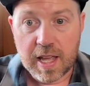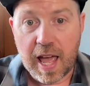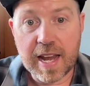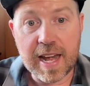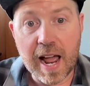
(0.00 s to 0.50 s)

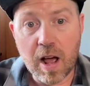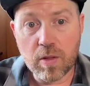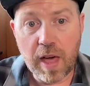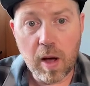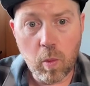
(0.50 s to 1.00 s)
And now
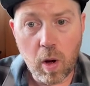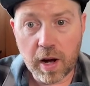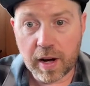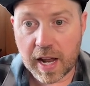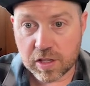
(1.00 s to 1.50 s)
that
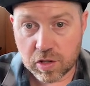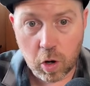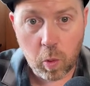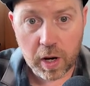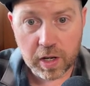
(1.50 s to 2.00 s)
water has
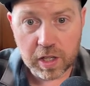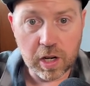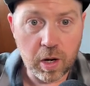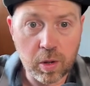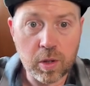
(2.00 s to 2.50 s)
nowhere to
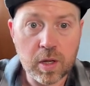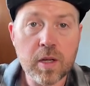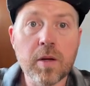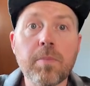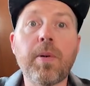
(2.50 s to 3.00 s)
go
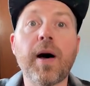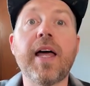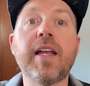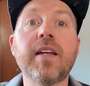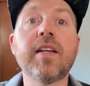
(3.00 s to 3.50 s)

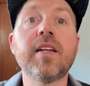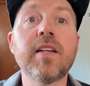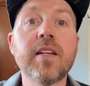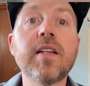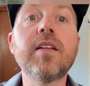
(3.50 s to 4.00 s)
but
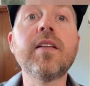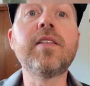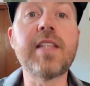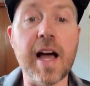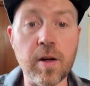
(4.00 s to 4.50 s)

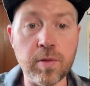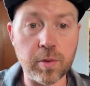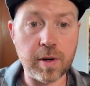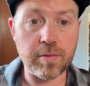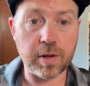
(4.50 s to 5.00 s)
down the
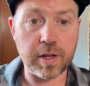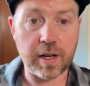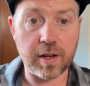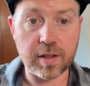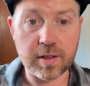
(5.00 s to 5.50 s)
river
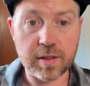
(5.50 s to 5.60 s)
here.